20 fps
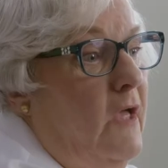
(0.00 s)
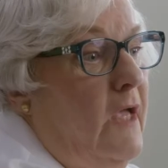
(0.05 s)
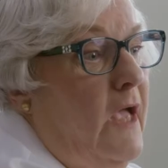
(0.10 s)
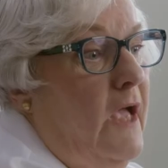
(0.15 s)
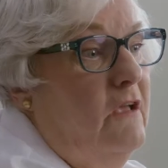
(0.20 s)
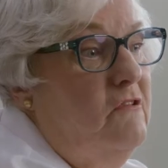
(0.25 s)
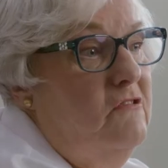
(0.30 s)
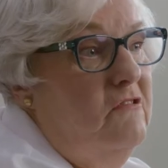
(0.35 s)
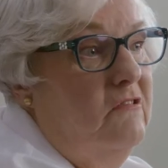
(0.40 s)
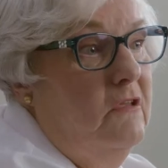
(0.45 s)
the
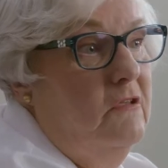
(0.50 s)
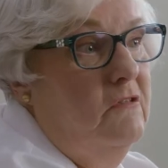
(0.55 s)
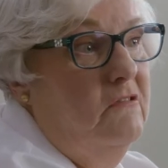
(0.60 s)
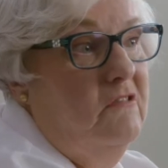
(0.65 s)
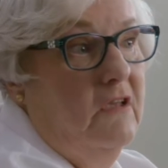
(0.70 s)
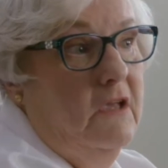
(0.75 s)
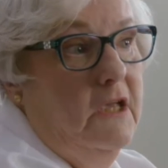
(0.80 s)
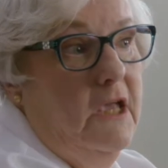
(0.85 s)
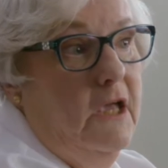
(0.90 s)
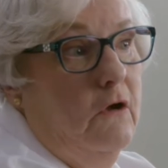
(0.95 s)

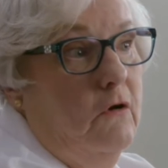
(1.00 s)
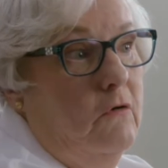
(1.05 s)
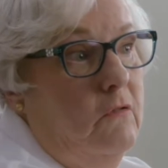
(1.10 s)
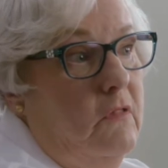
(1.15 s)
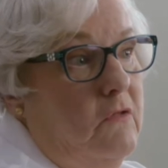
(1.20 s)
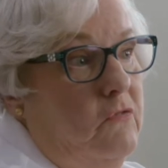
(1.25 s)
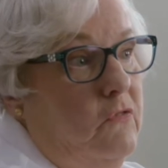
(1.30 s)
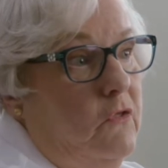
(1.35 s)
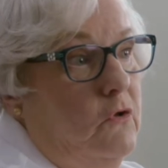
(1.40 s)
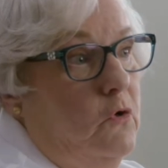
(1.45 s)
excellence in
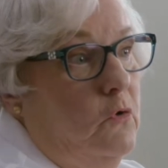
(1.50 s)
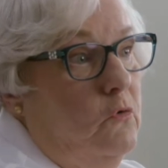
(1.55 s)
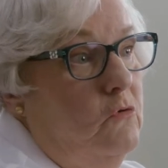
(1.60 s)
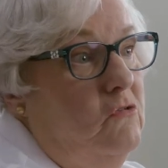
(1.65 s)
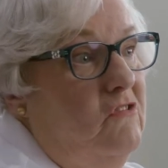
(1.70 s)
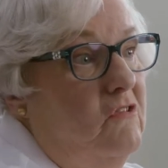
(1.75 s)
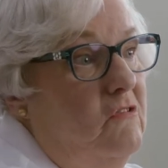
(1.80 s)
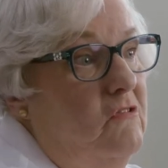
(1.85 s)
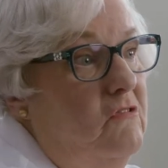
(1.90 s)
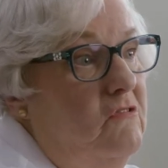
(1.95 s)
care that the
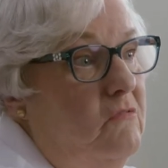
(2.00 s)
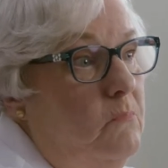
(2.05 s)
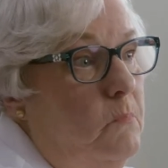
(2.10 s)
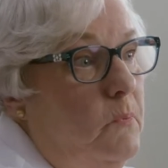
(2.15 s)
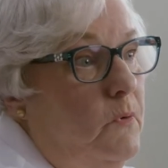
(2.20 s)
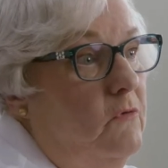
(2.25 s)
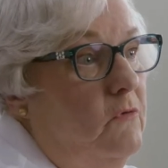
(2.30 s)
nurses